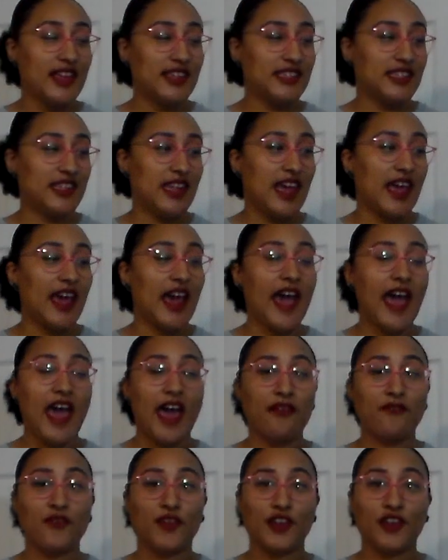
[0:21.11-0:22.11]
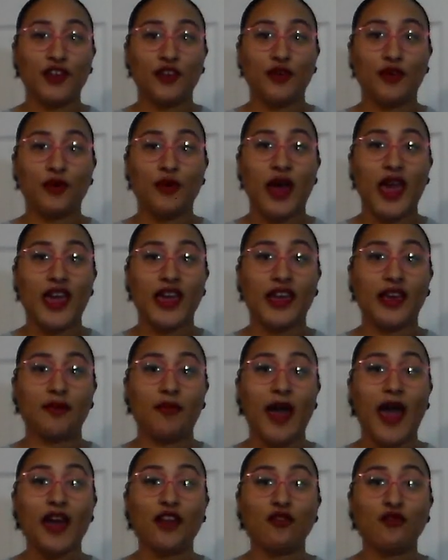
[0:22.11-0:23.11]
Today I have for you
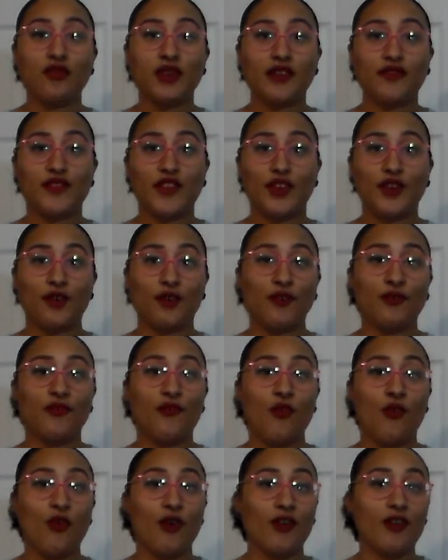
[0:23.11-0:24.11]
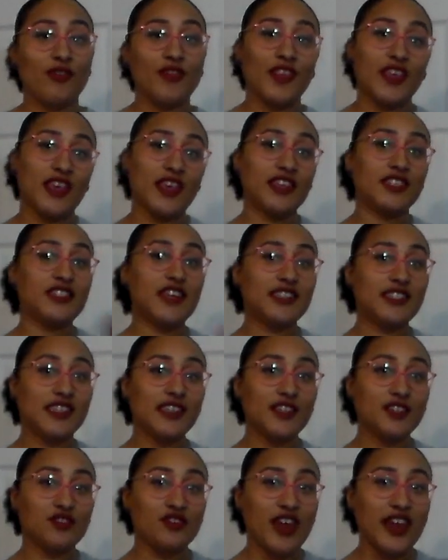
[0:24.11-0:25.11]
a pattern review for the
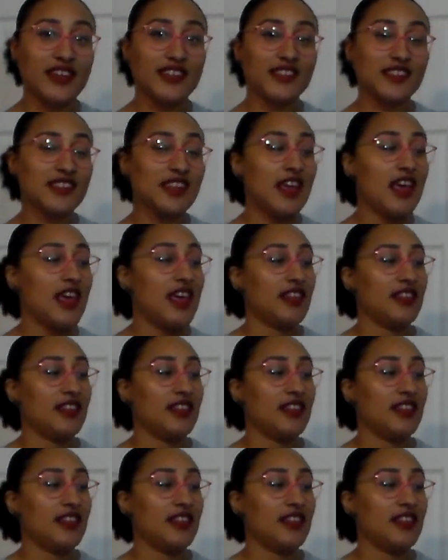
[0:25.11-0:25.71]
Jessica dress.